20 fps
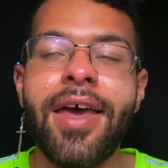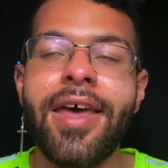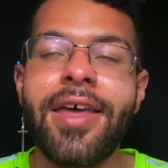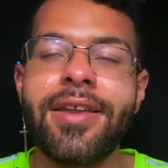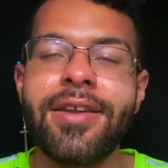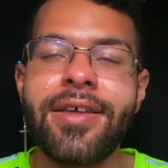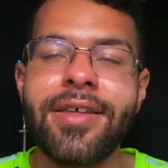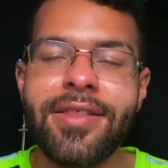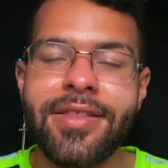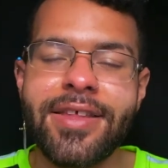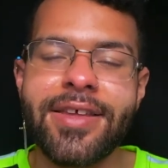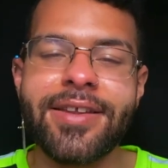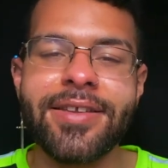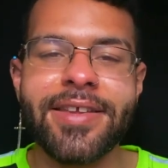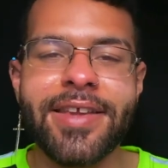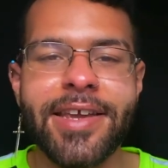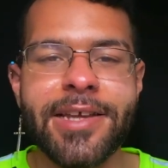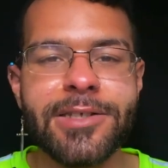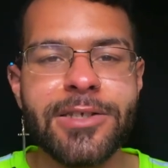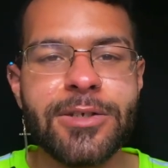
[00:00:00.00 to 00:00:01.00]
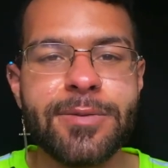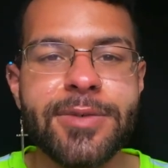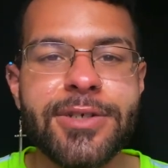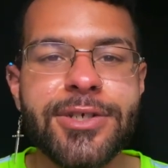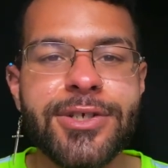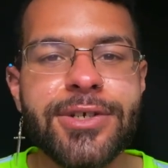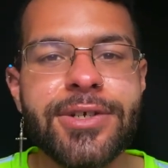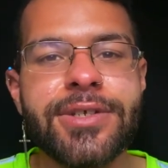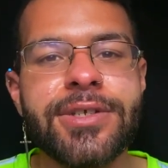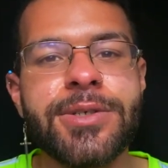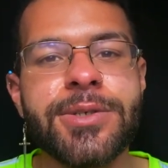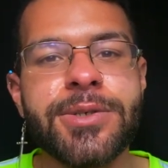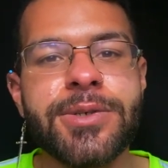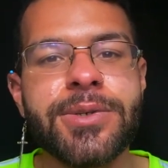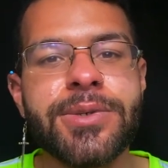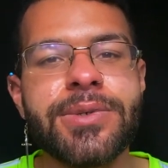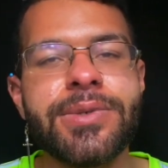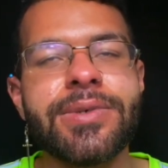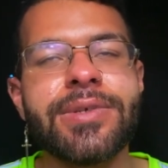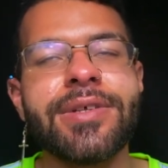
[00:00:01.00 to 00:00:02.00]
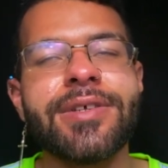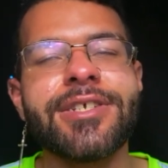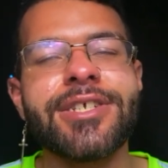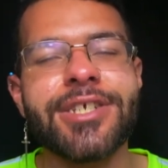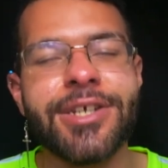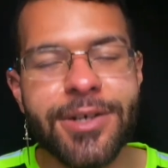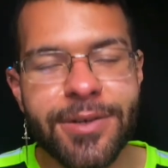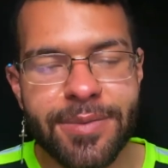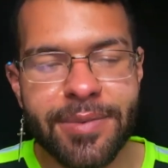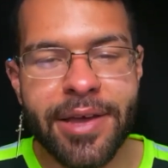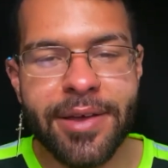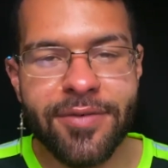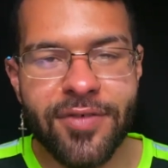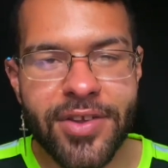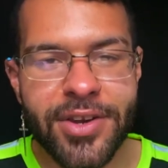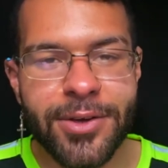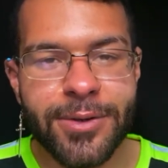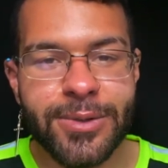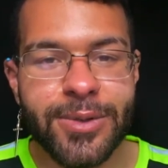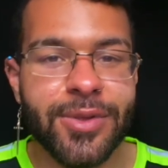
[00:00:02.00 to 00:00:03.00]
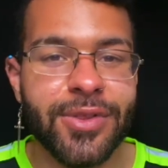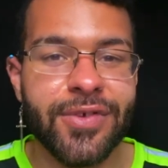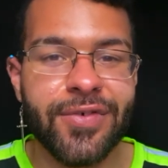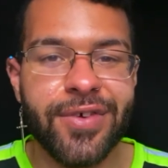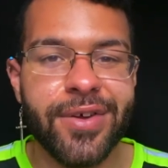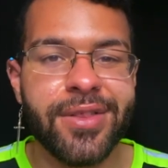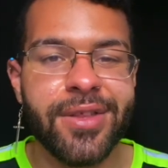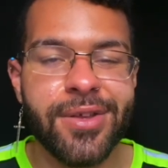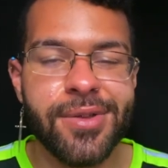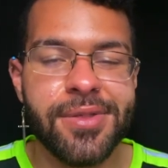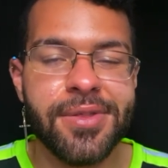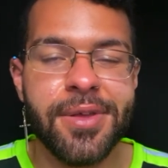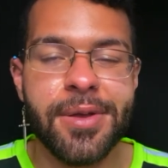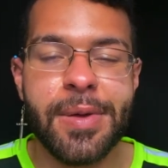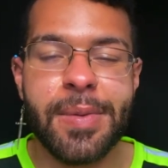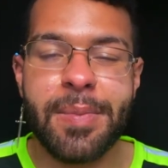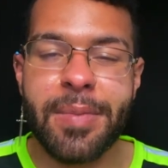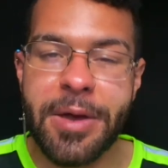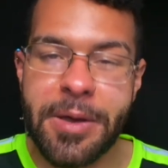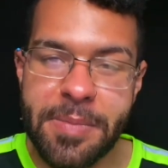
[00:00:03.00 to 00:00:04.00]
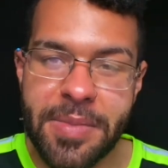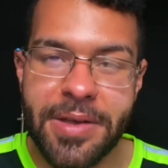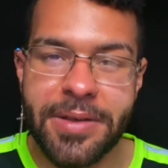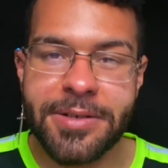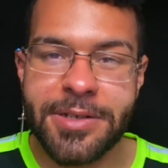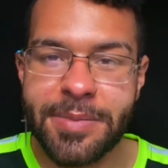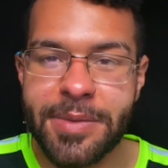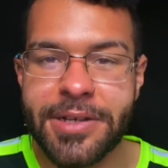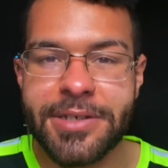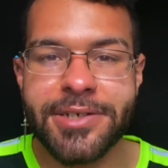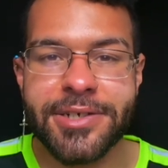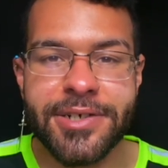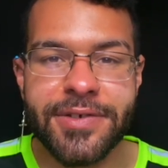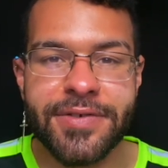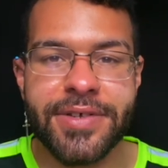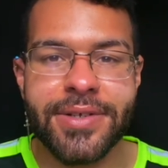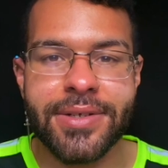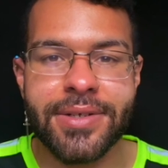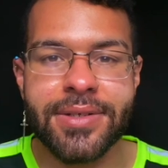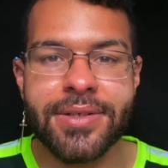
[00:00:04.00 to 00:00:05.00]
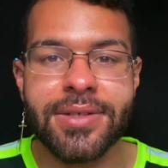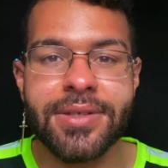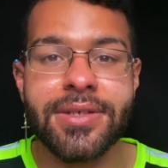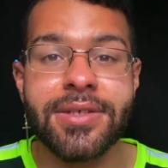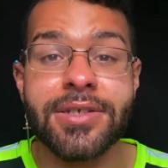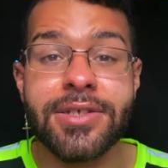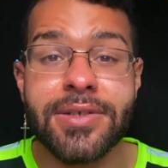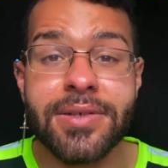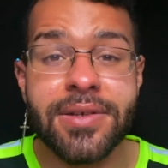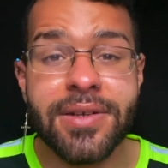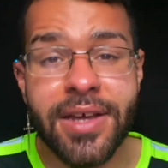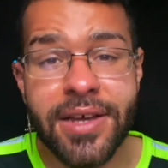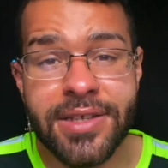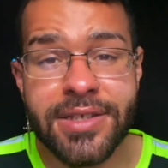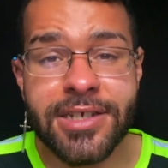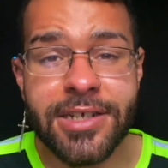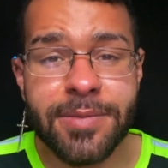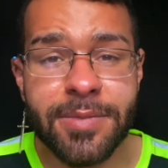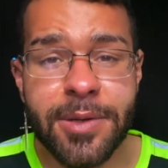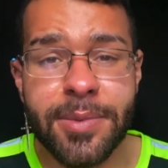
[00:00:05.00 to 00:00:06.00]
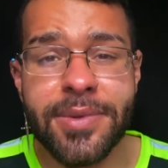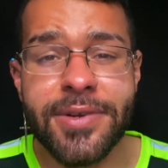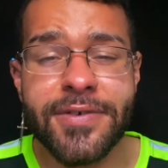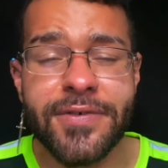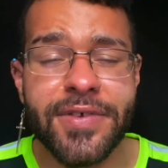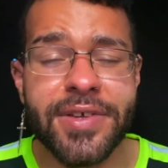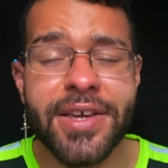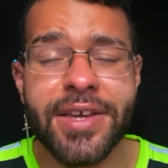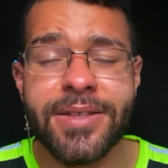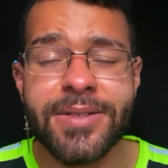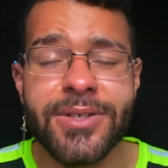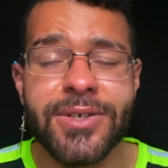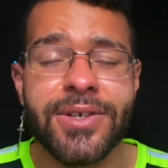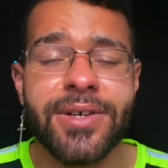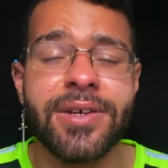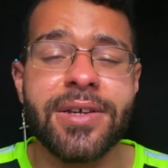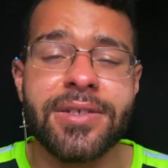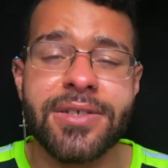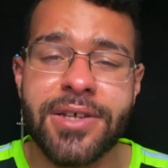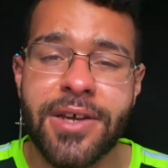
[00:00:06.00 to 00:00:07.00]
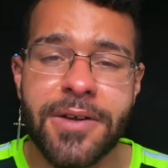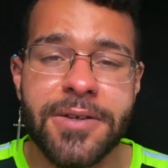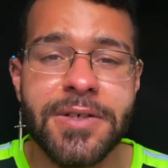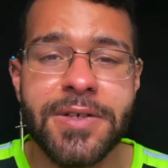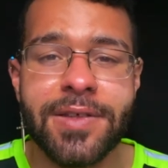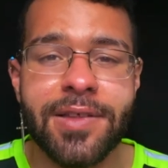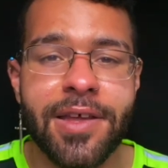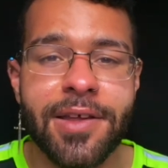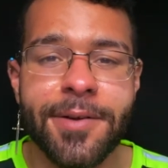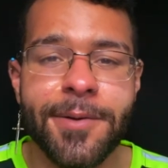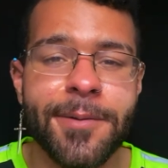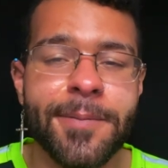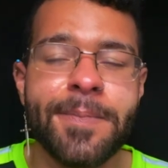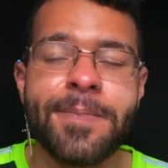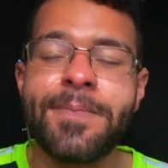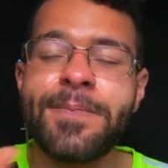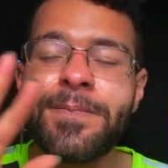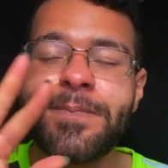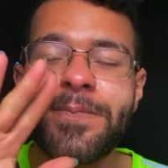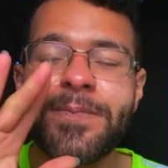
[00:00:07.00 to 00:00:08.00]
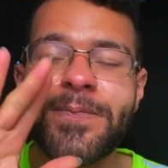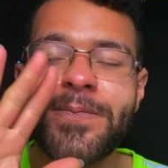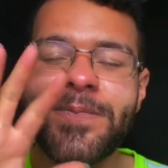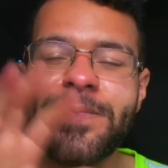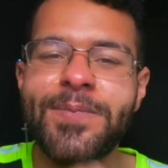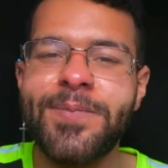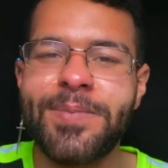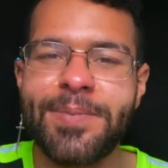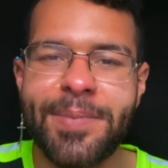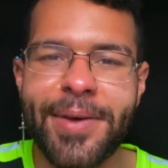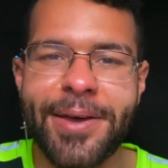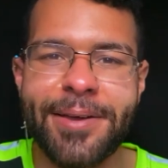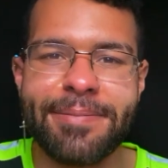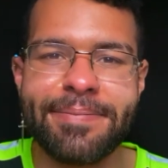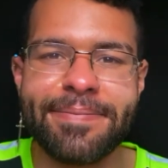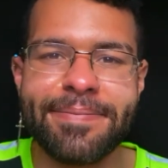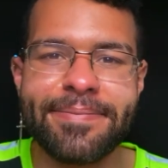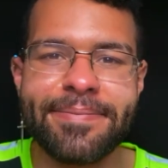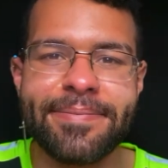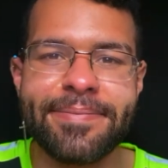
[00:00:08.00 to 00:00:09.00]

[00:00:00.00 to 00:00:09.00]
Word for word: And then, Cancer, be sure to share my videos with a friend that you think might be into my tarot readings. Until next time, my beautiful Cancer, I'll talk to you later. Bye.